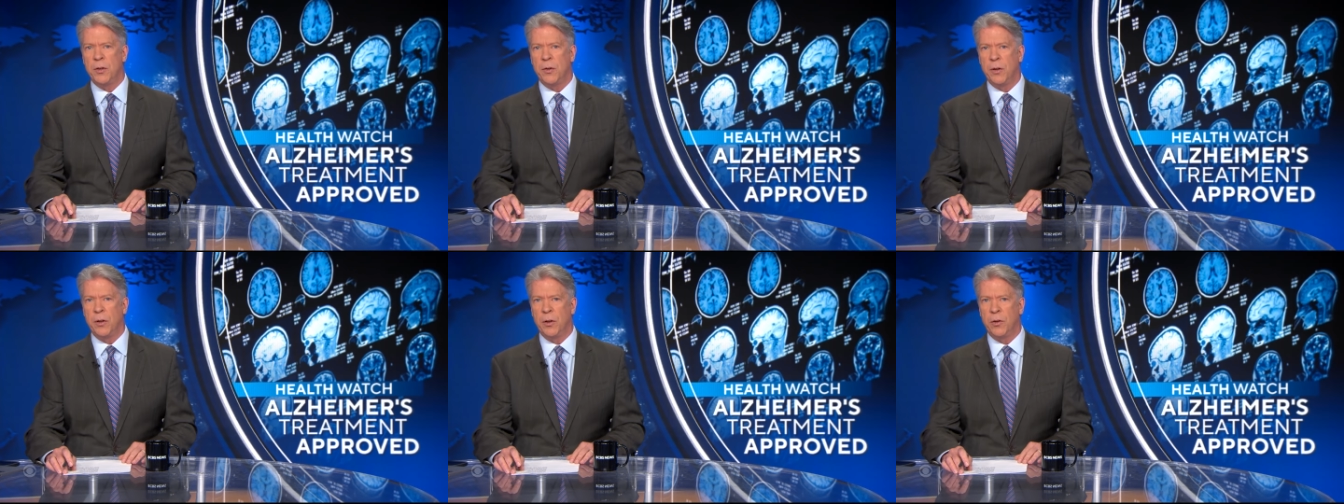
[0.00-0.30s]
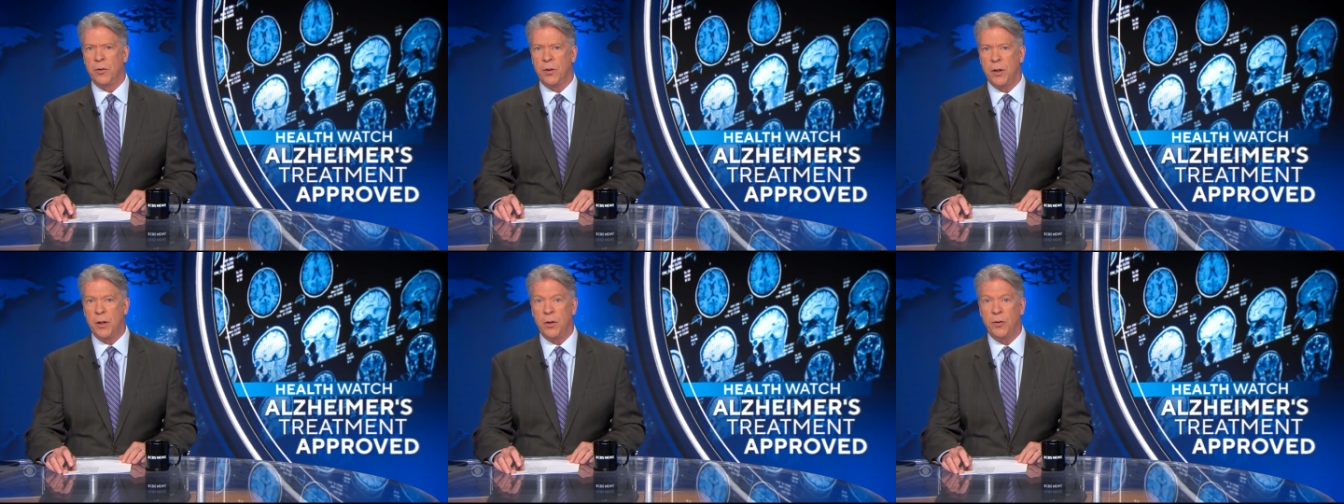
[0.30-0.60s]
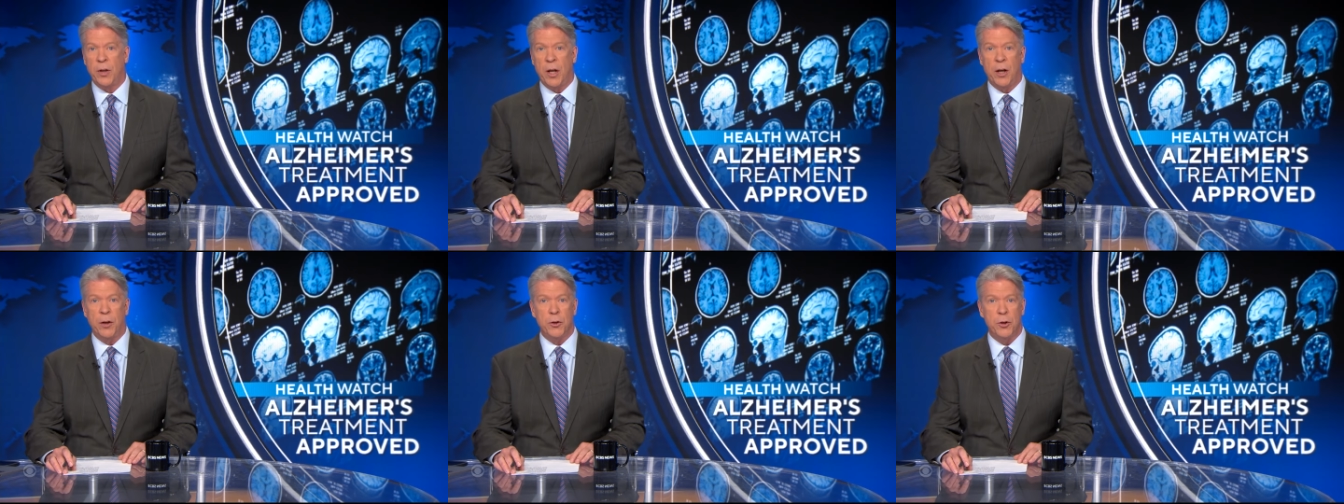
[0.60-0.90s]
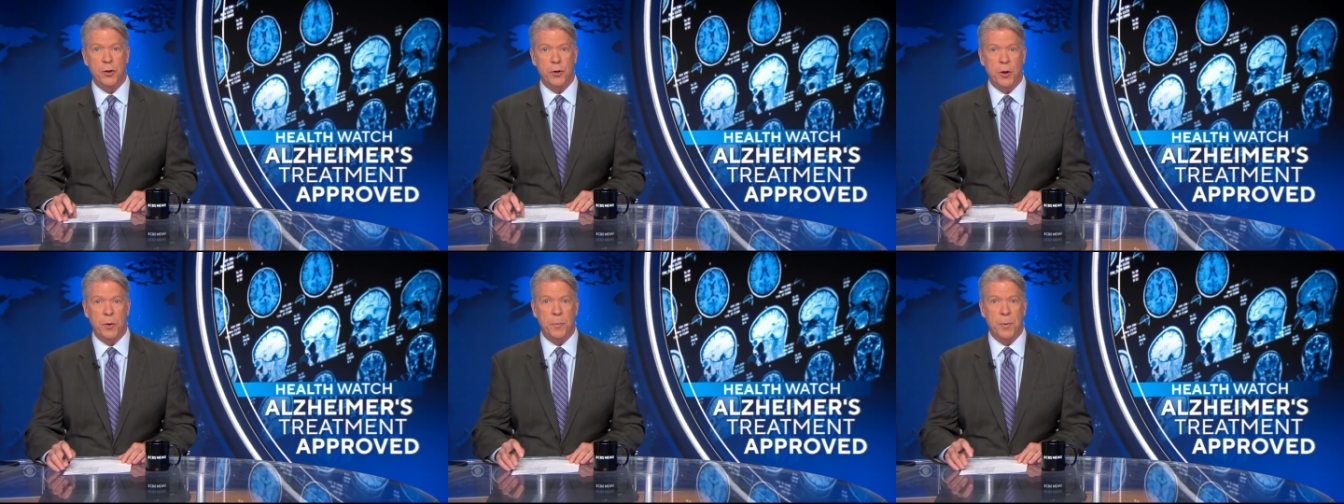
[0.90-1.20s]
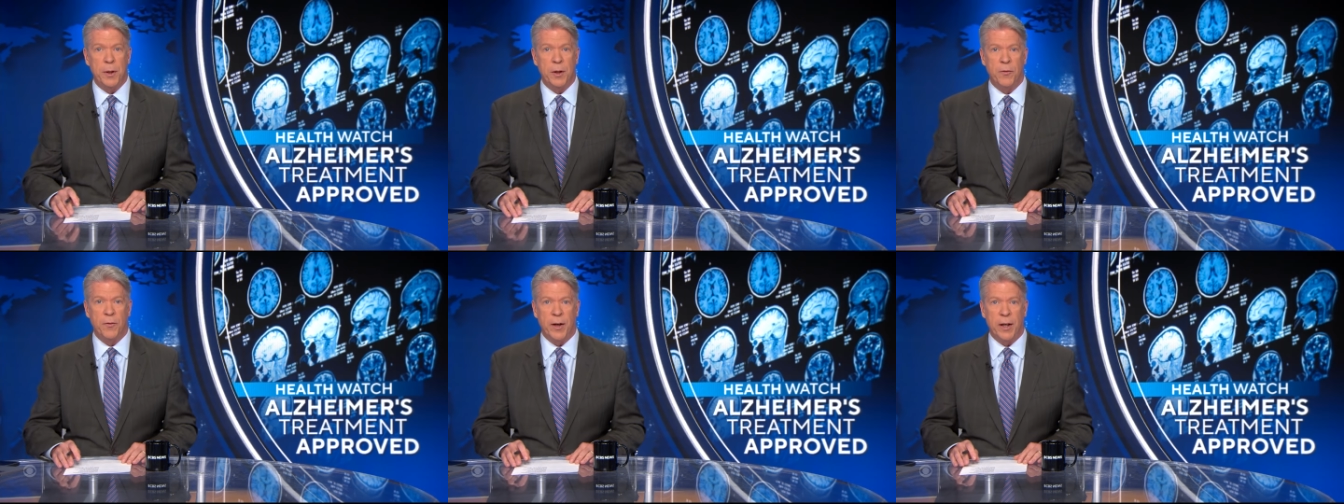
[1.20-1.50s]
of the disease and should
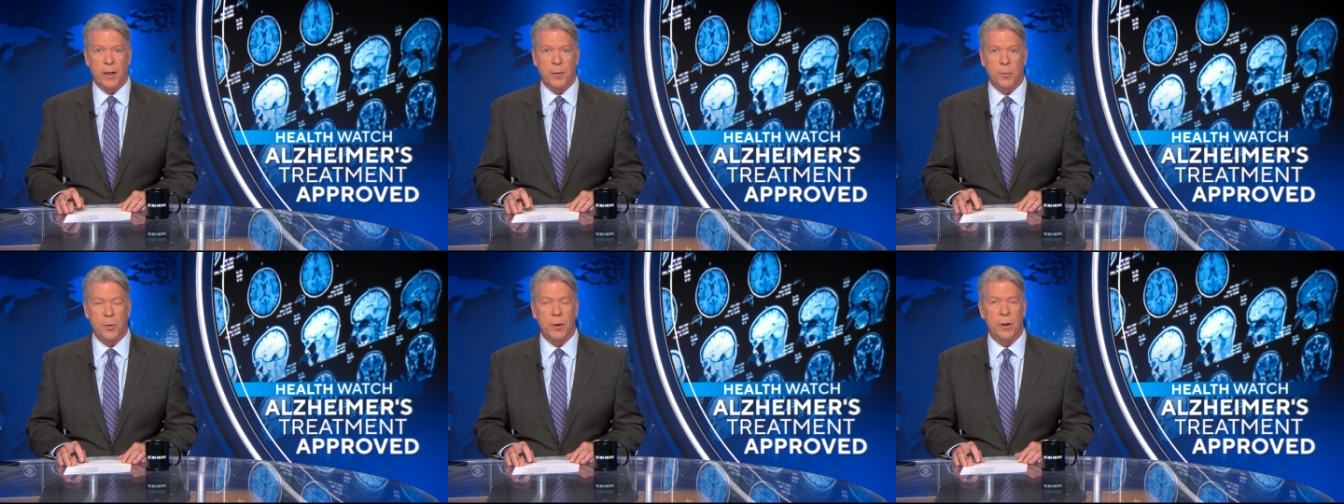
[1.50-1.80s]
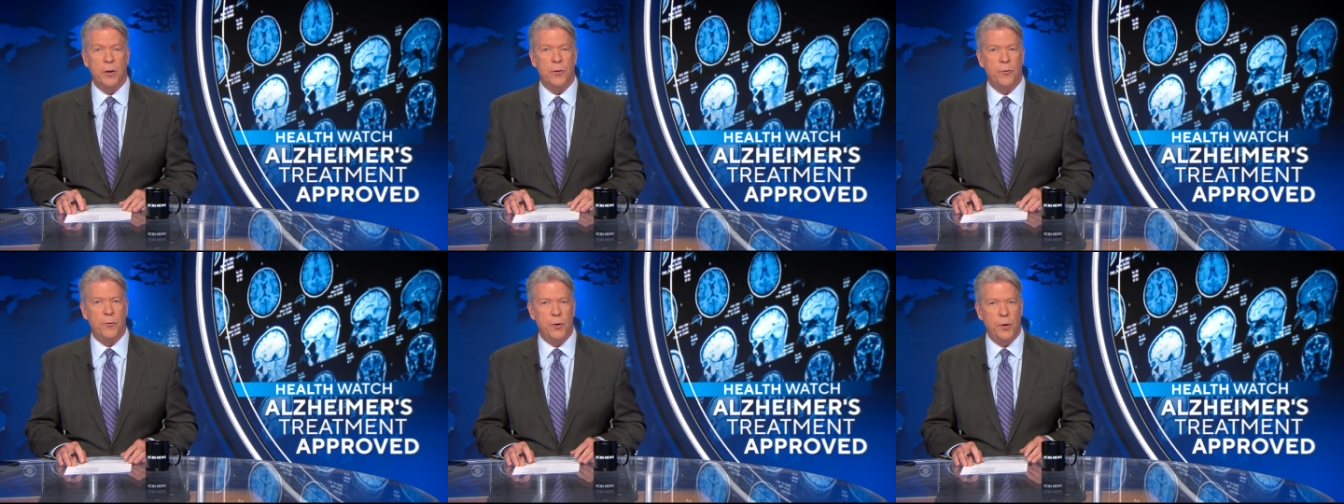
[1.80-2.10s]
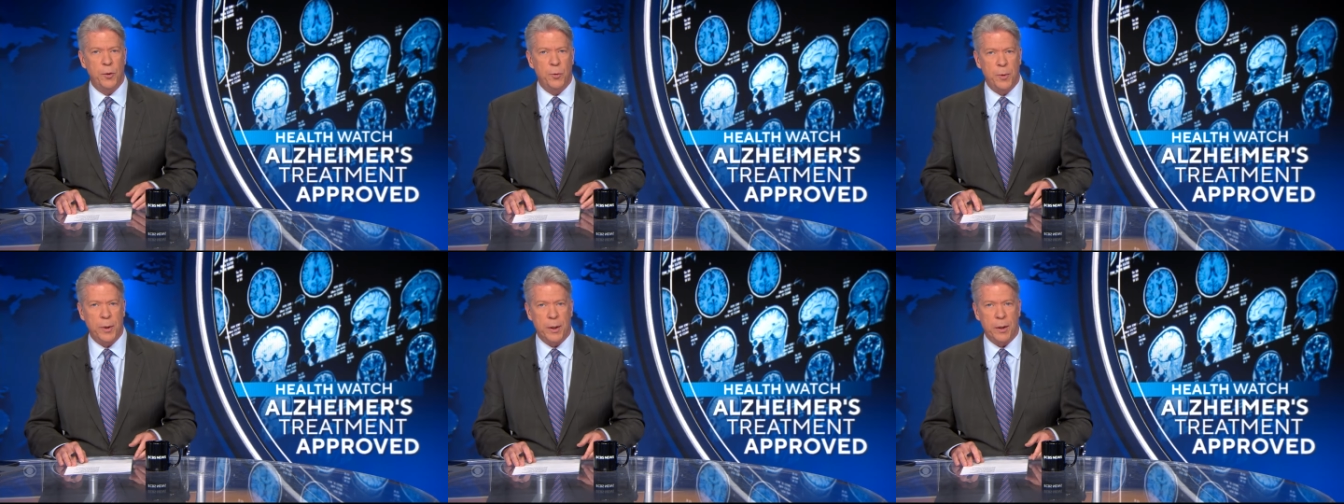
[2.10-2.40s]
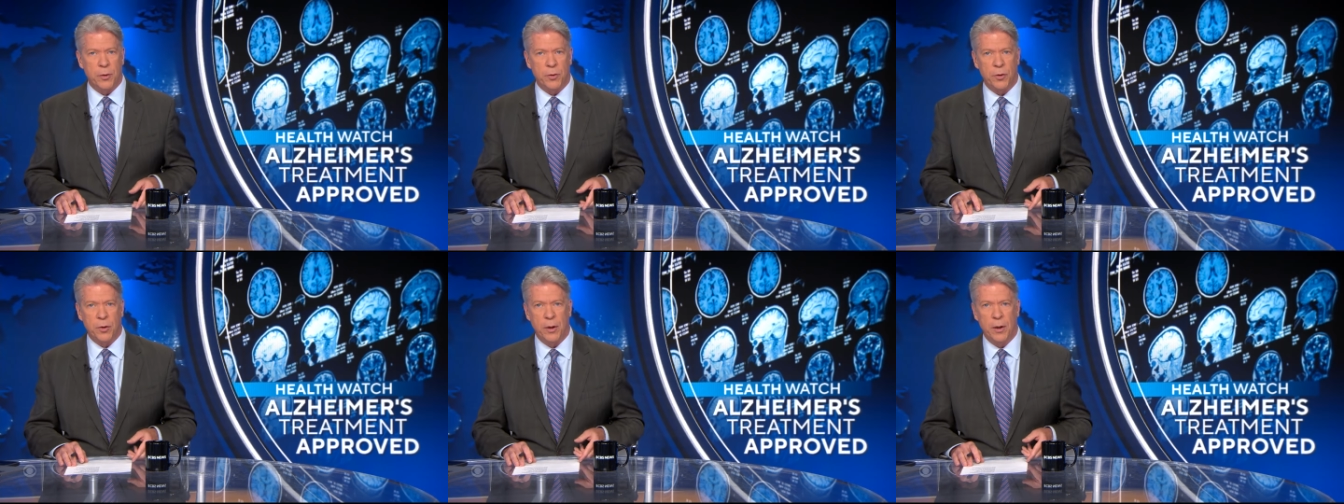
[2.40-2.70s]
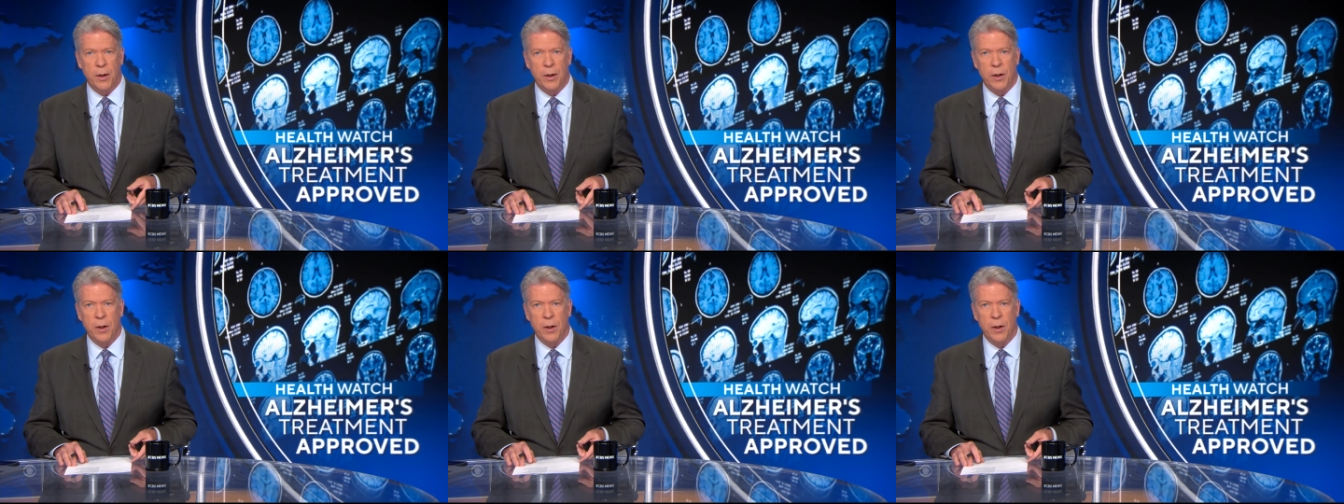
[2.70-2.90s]
be available in a few weeks.